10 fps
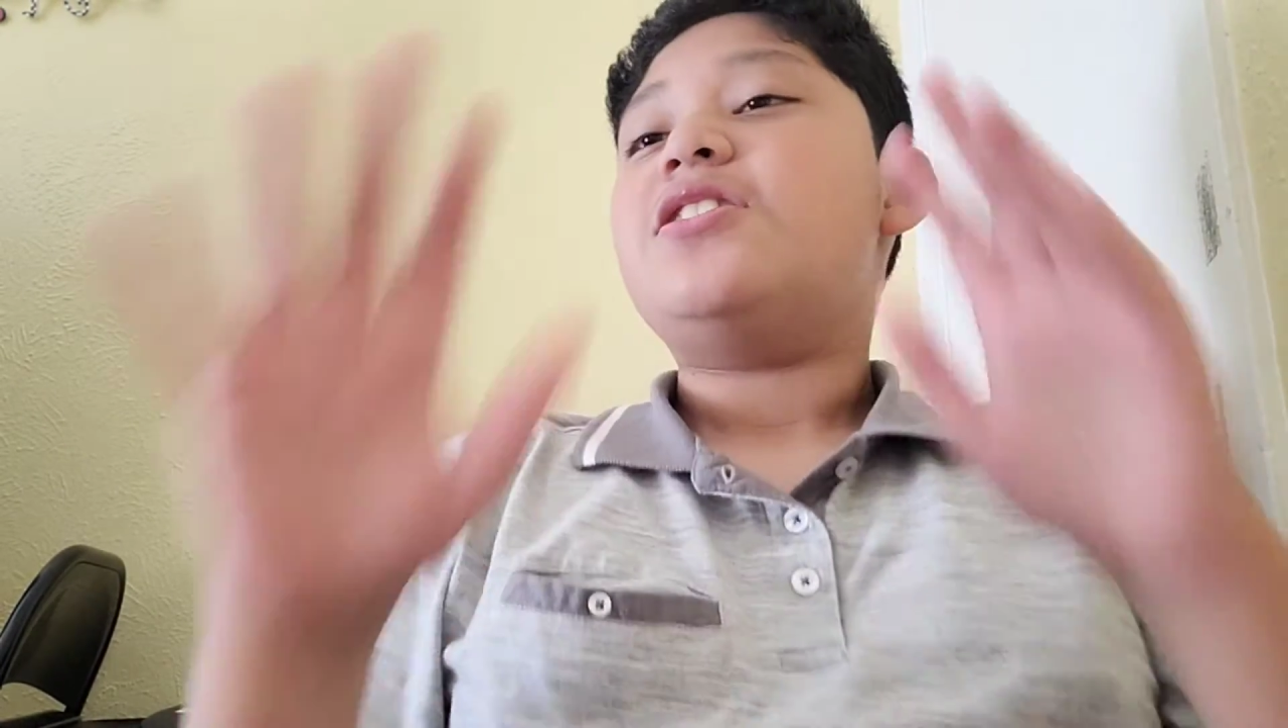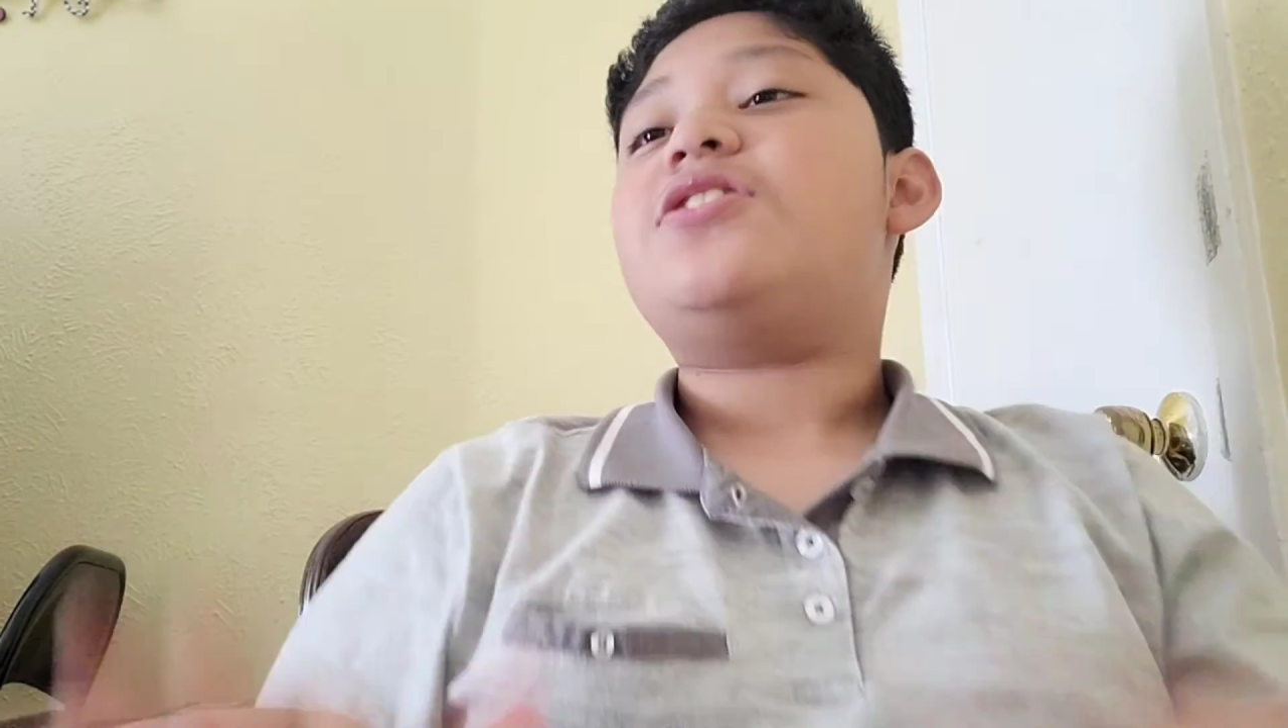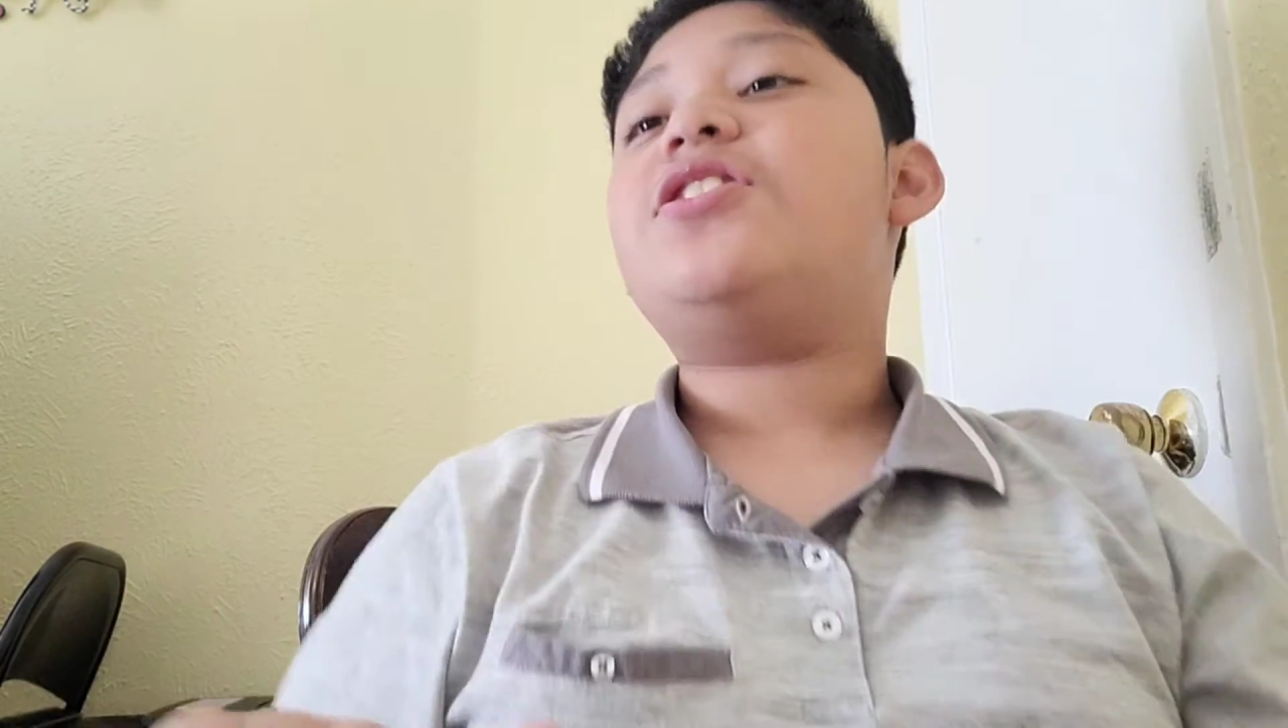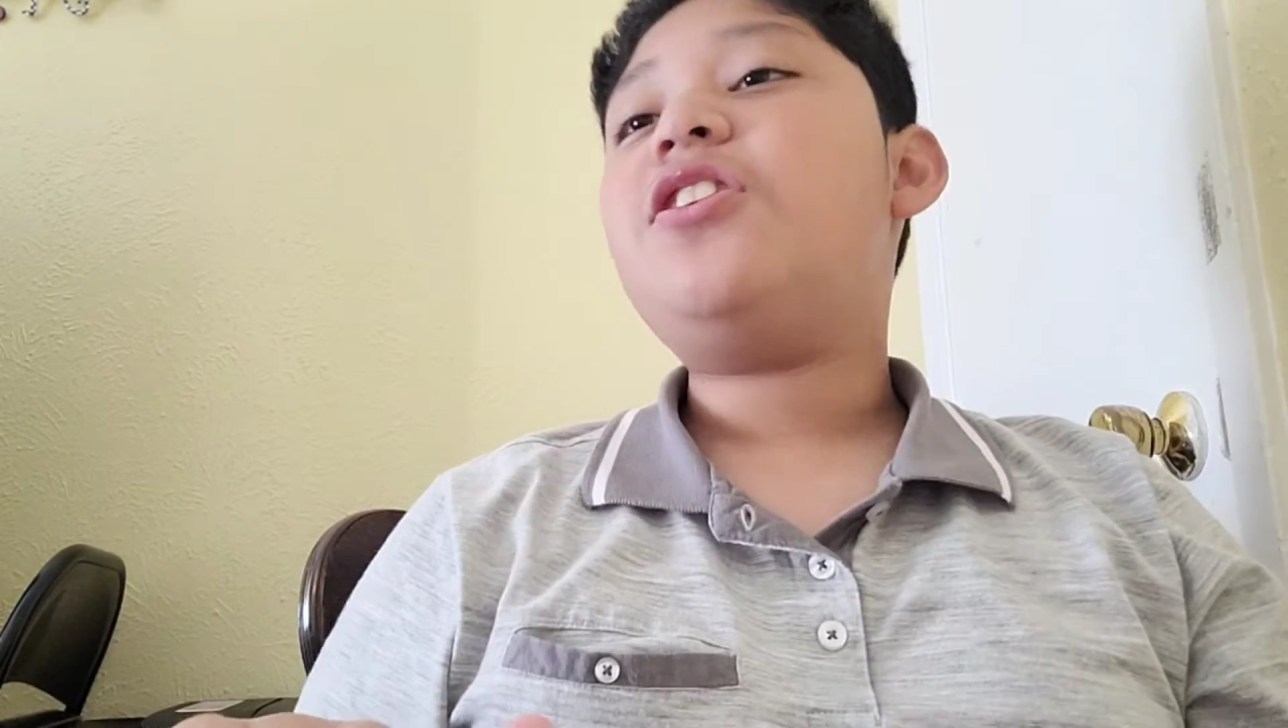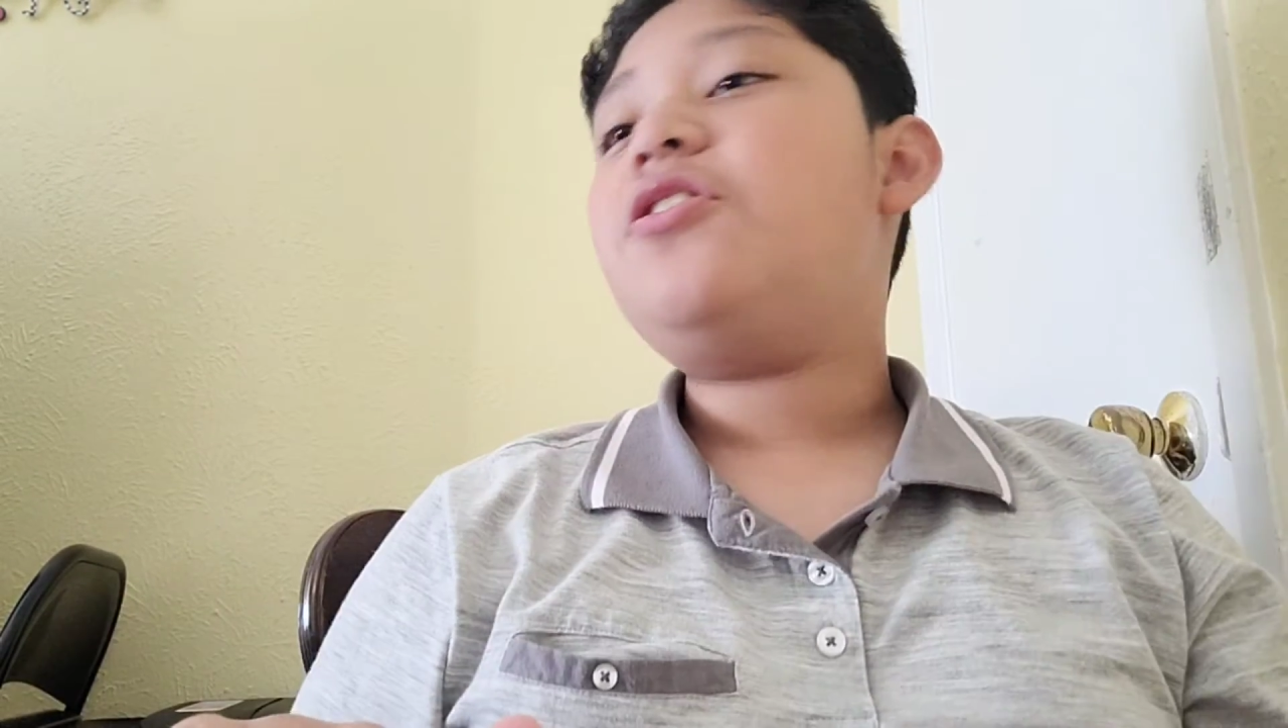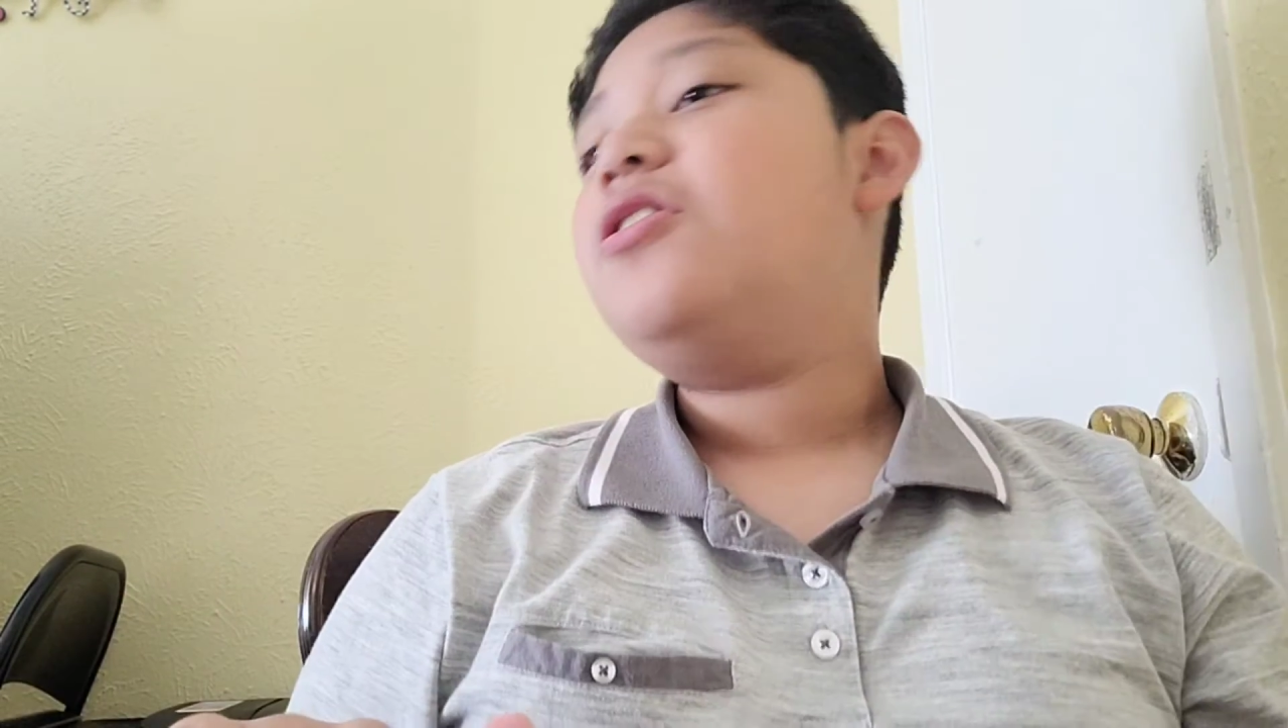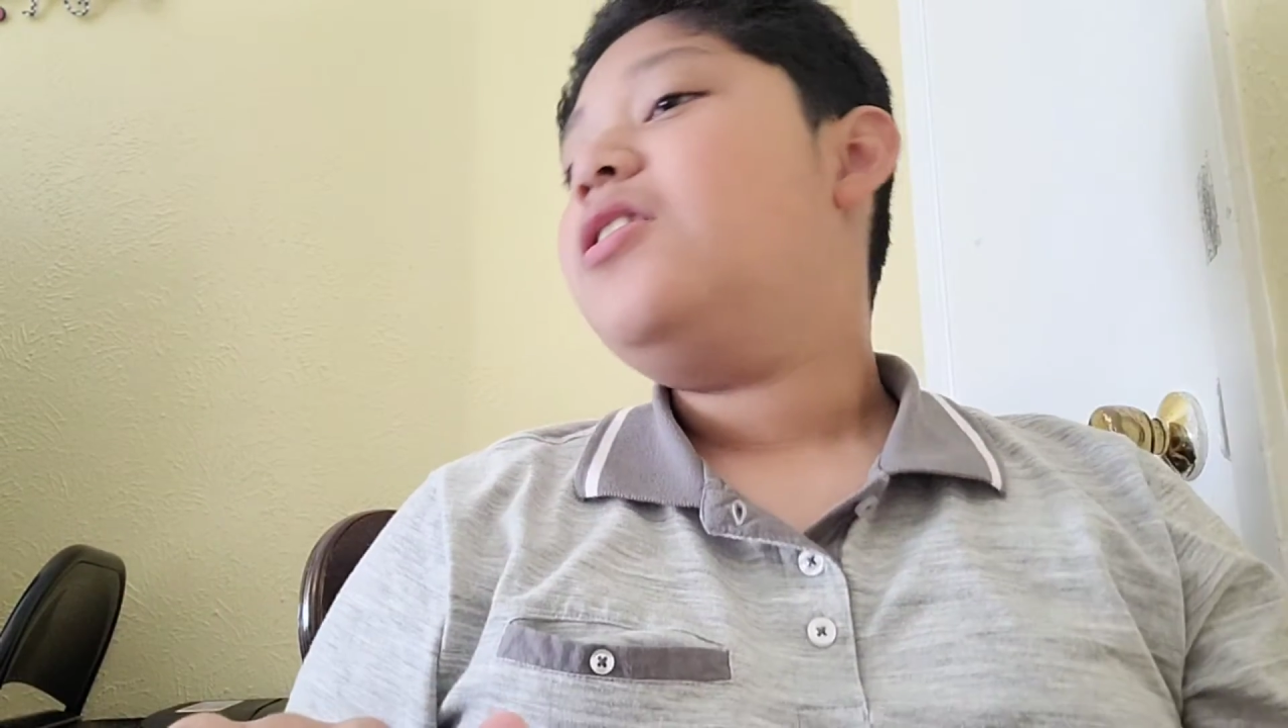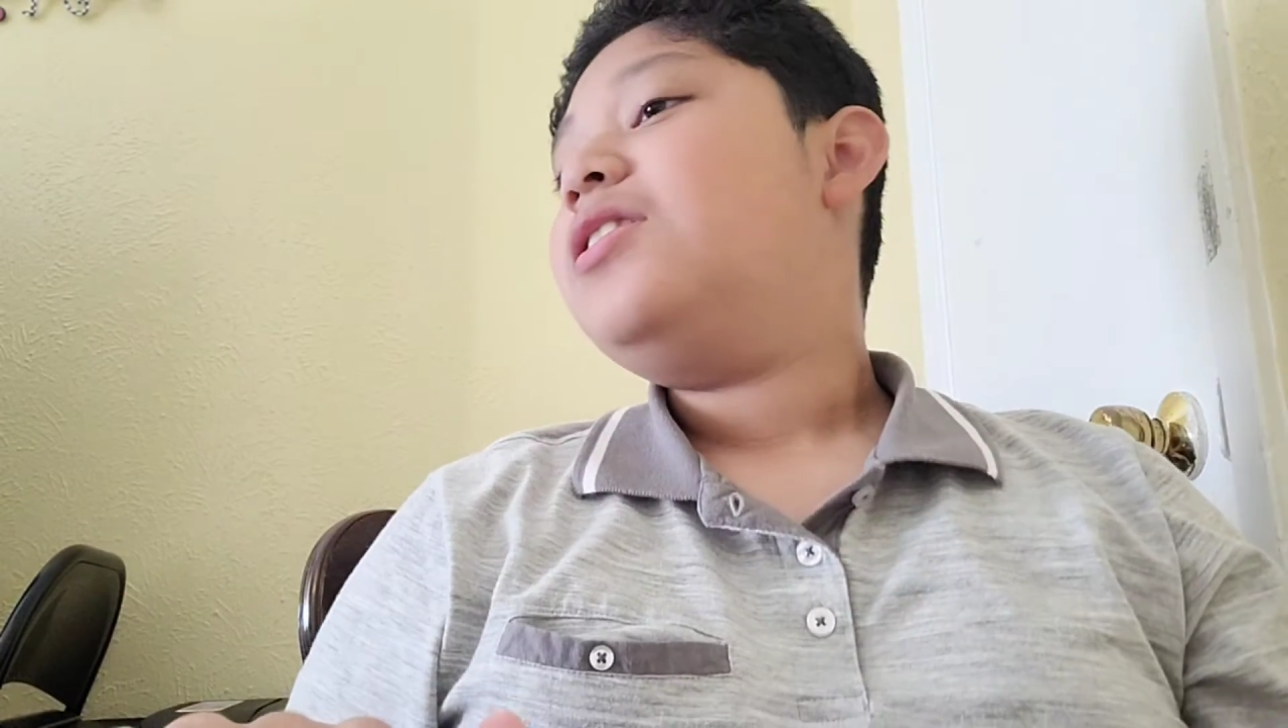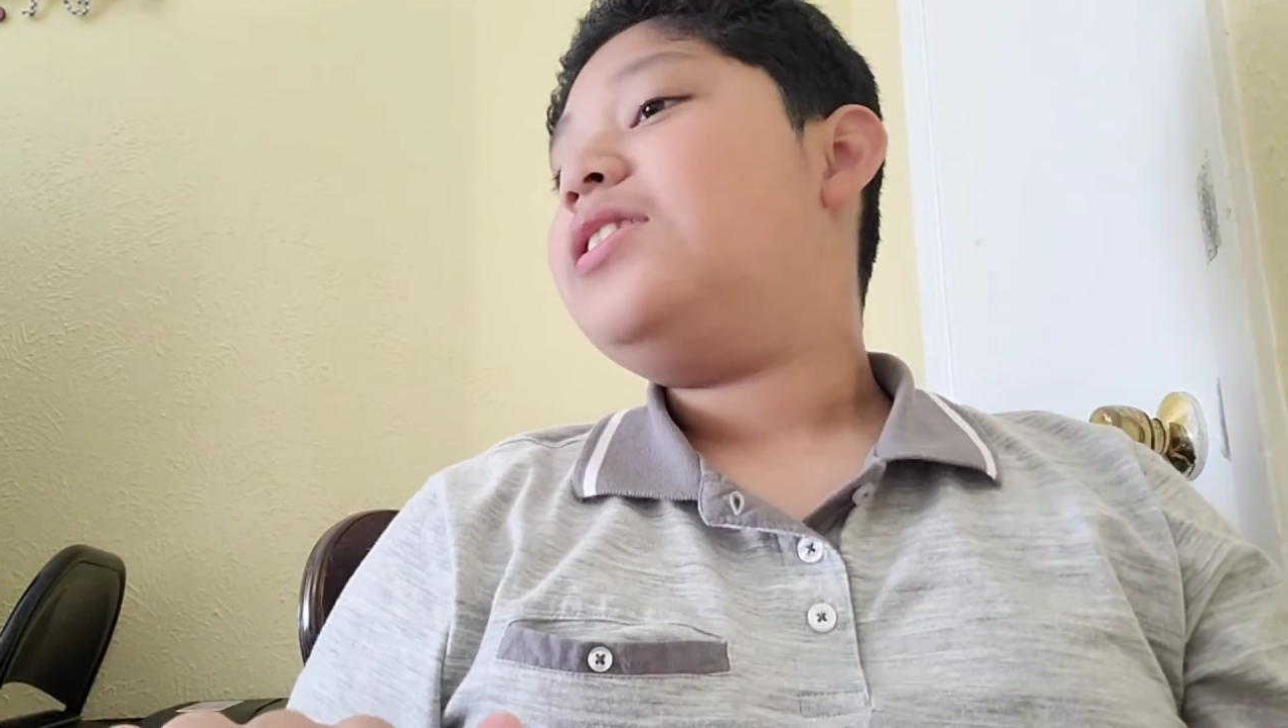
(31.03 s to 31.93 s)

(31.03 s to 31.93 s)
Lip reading: So